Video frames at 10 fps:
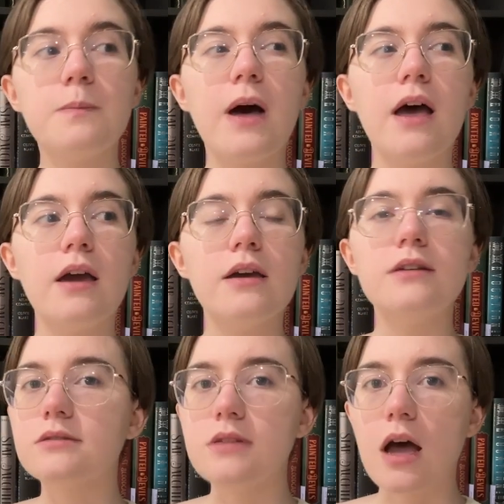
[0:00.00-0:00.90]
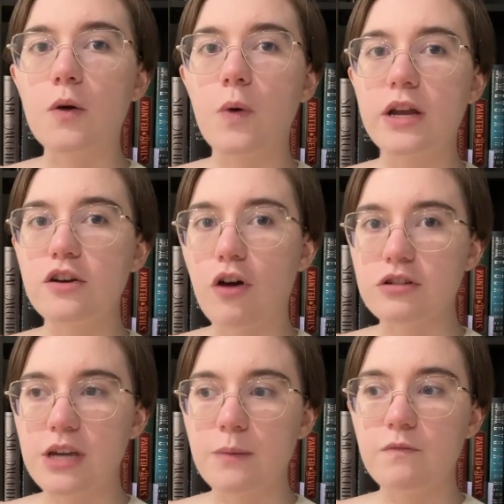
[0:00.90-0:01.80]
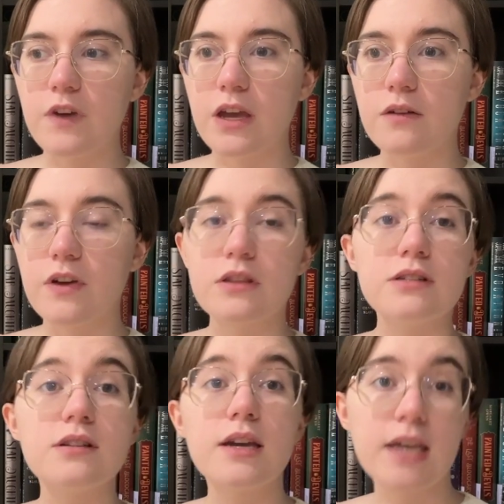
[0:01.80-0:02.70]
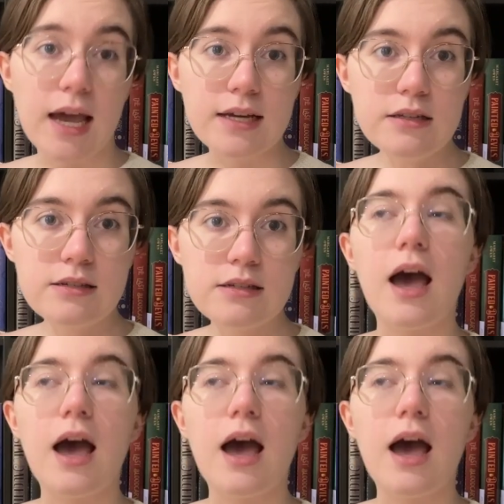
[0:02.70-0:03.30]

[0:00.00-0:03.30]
but it's not quite an all-time fave, at least not yet.